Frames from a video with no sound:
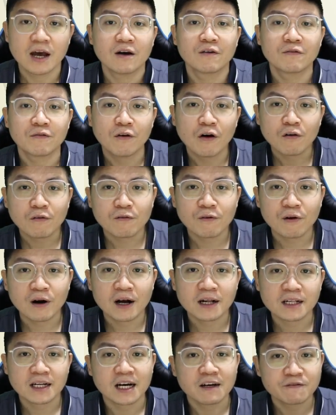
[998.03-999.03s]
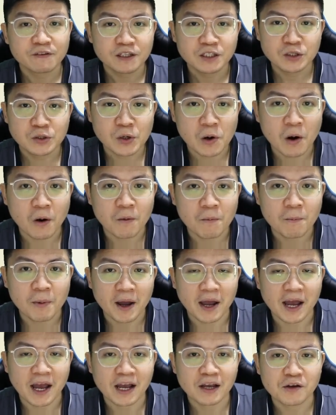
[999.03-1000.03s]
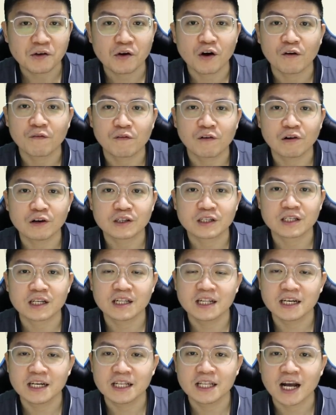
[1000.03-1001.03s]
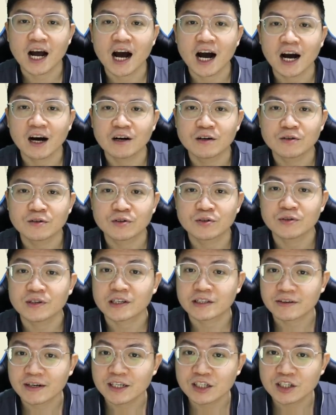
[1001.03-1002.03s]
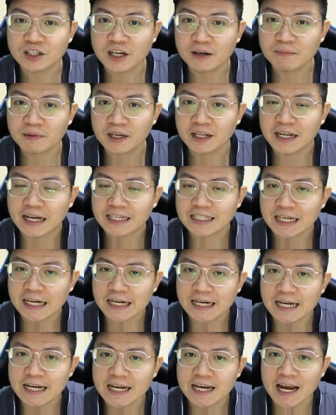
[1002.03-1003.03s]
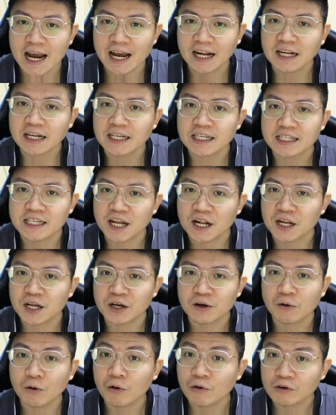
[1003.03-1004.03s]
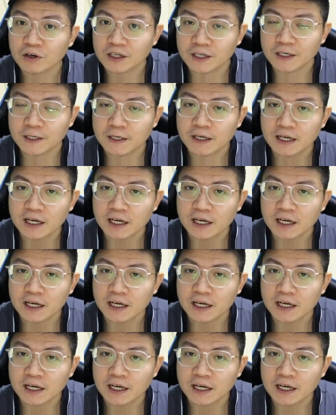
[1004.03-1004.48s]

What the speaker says: Fourth one, after you compare, you of course learn how to arrange them in ascending and descending order.